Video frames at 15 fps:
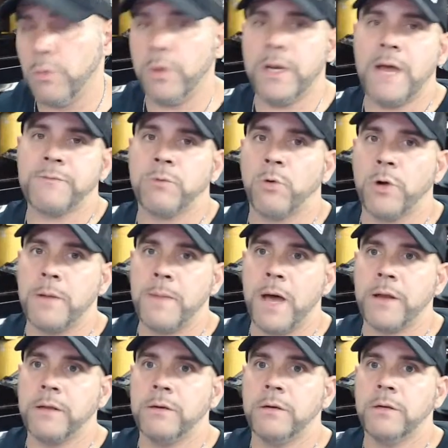wouldn't have to worry
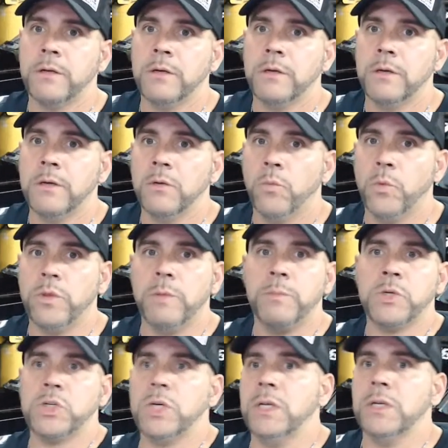about it when the
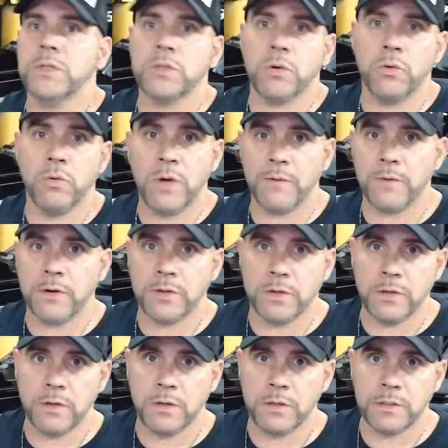machinist or whoever
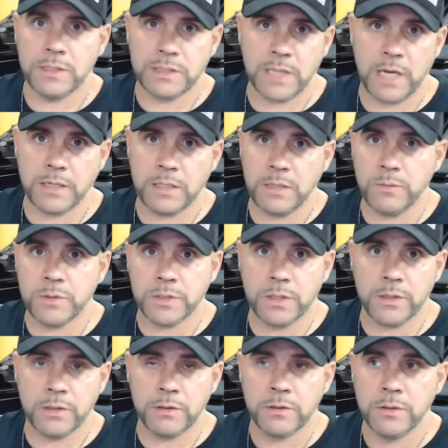decided he was going
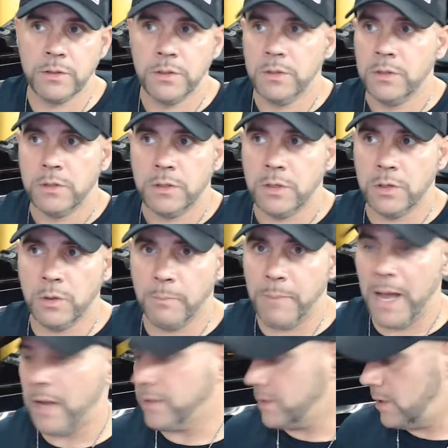to, you know,
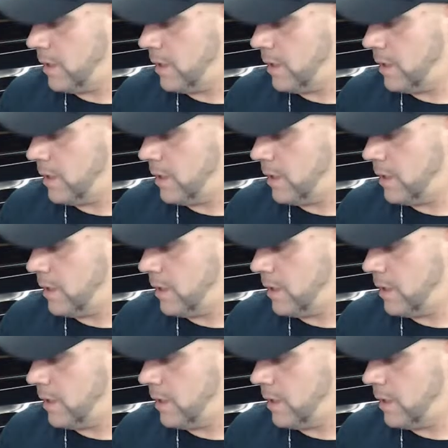balance it